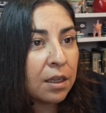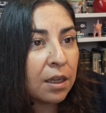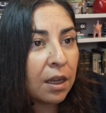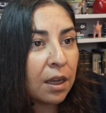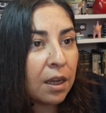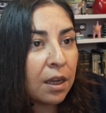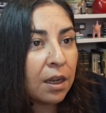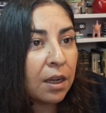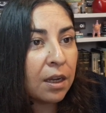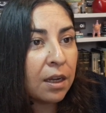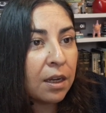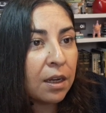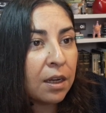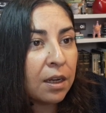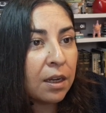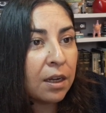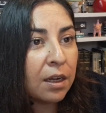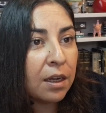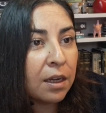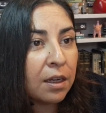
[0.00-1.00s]

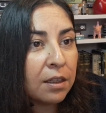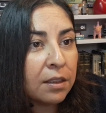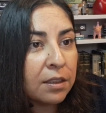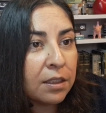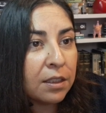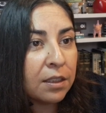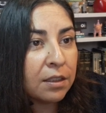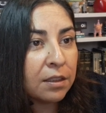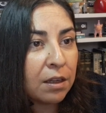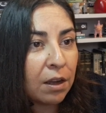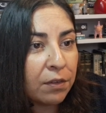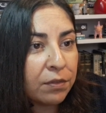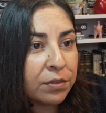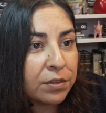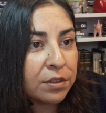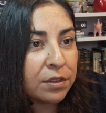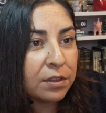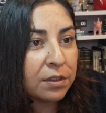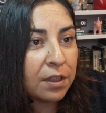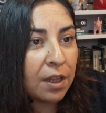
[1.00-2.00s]
King of
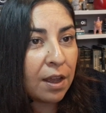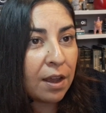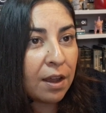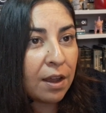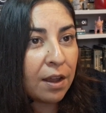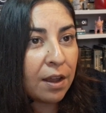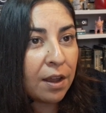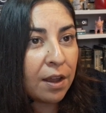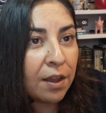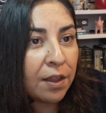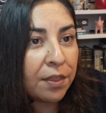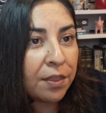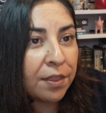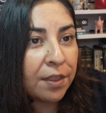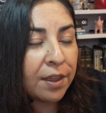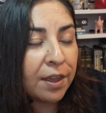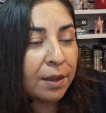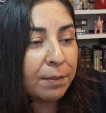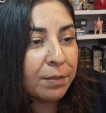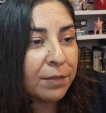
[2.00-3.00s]
Sloth,
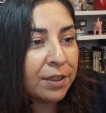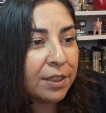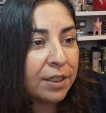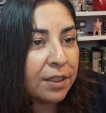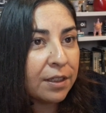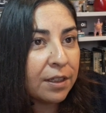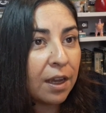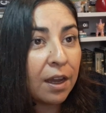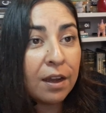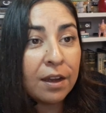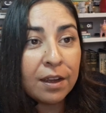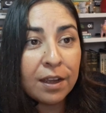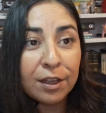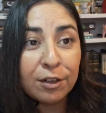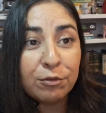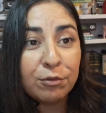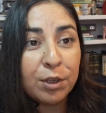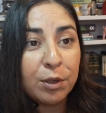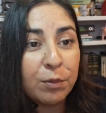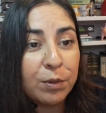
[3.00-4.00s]
Emily
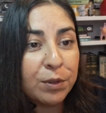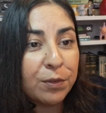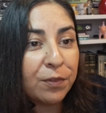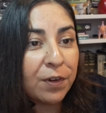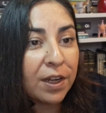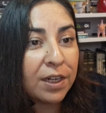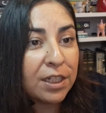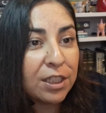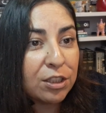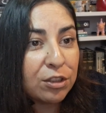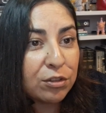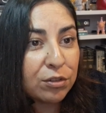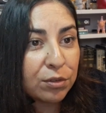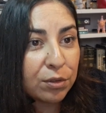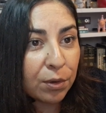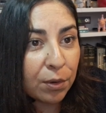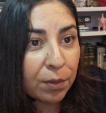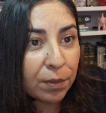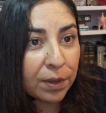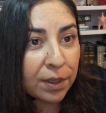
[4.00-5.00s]
Henry with Funny
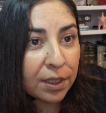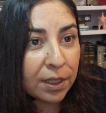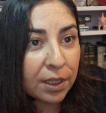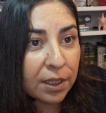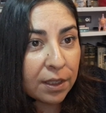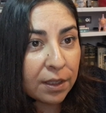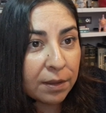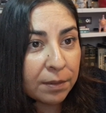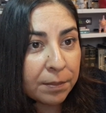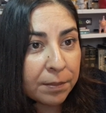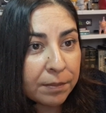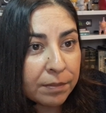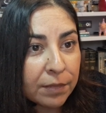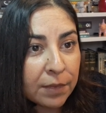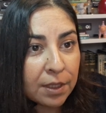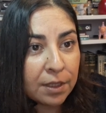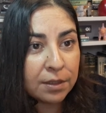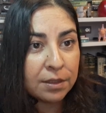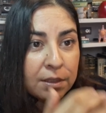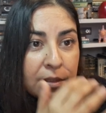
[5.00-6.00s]
Story,
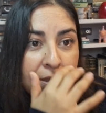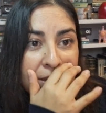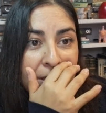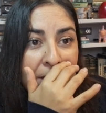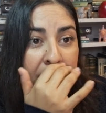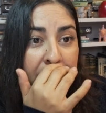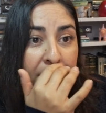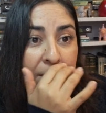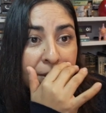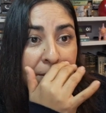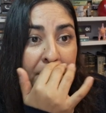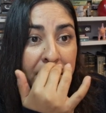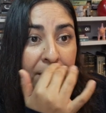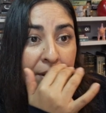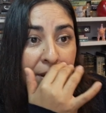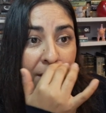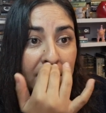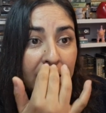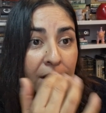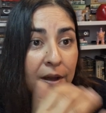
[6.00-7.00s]
The Cinnamon
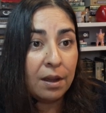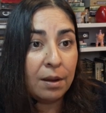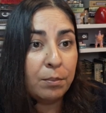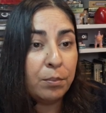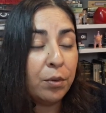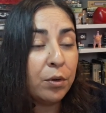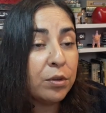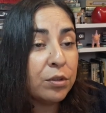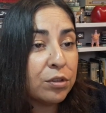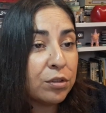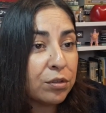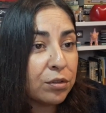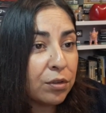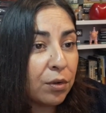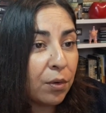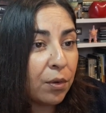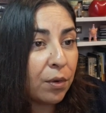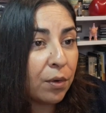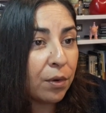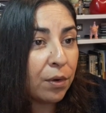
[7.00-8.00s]
Bun
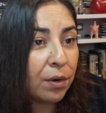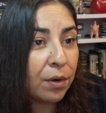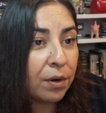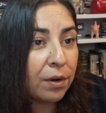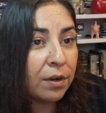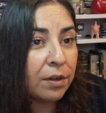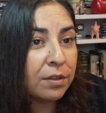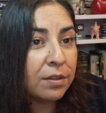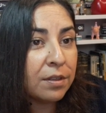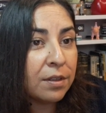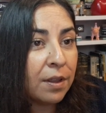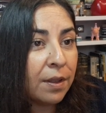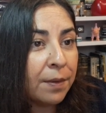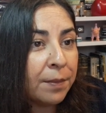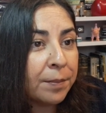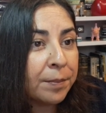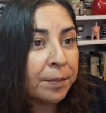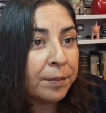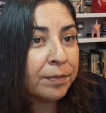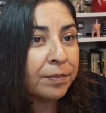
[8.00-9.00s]
Bookstore,
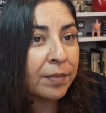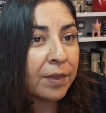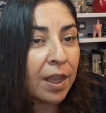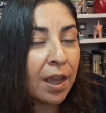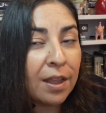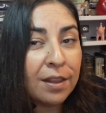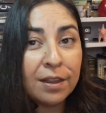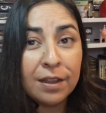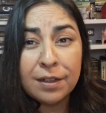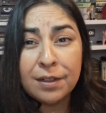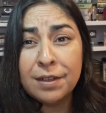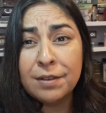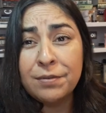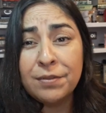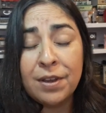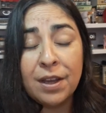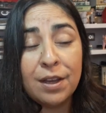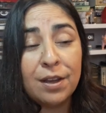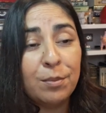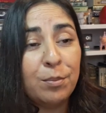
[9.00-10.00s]
a lot
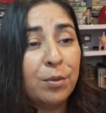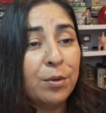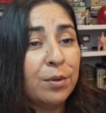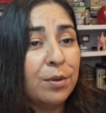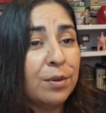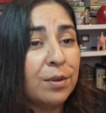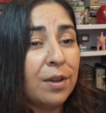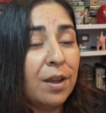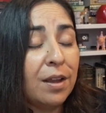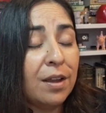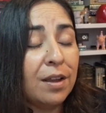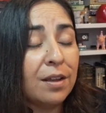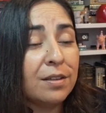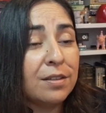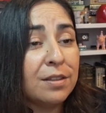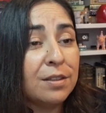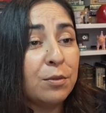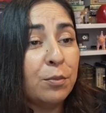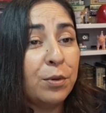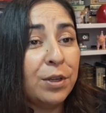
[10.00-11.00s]
of books
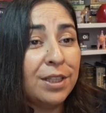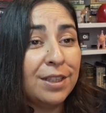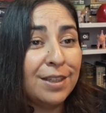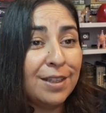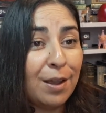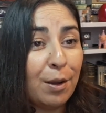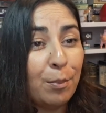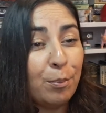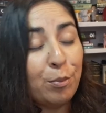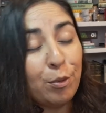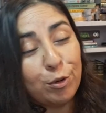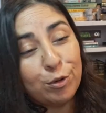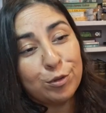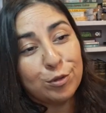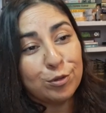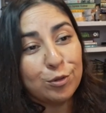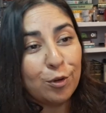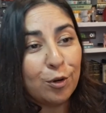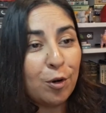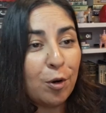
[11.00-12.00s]
with
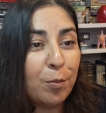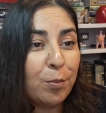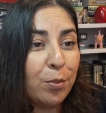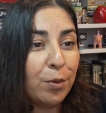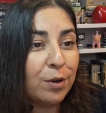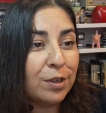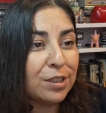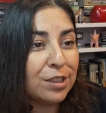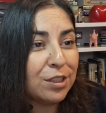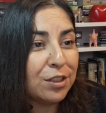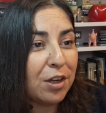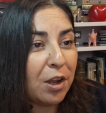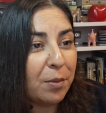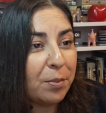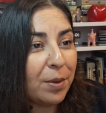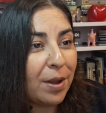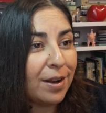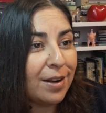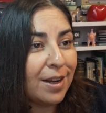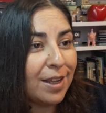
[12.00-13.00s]
bookstore or
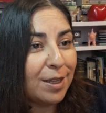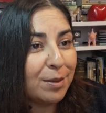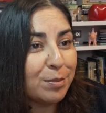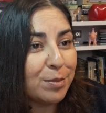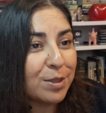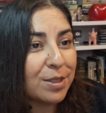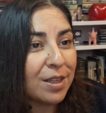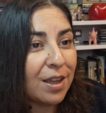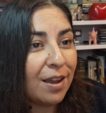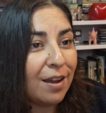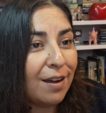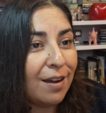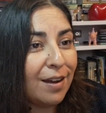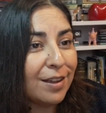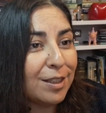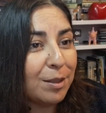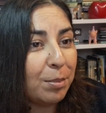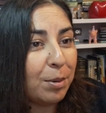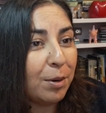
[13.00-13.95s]
bookshop names. The